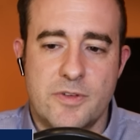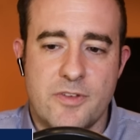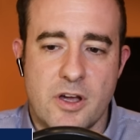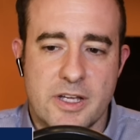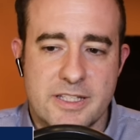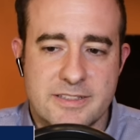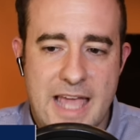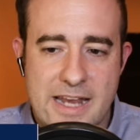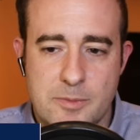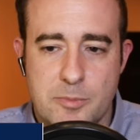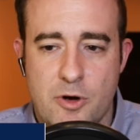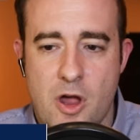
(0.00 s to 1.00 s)
We've got
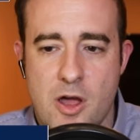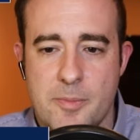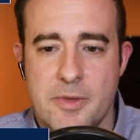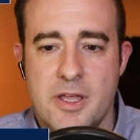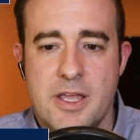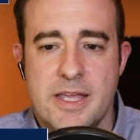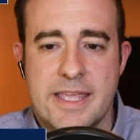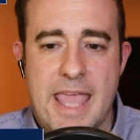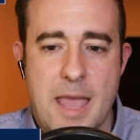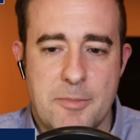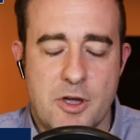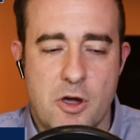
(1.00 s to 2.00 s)
Kazatomprom,
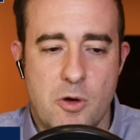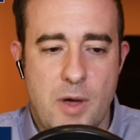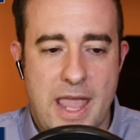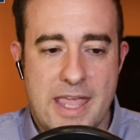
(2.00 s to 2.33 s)
Cameco,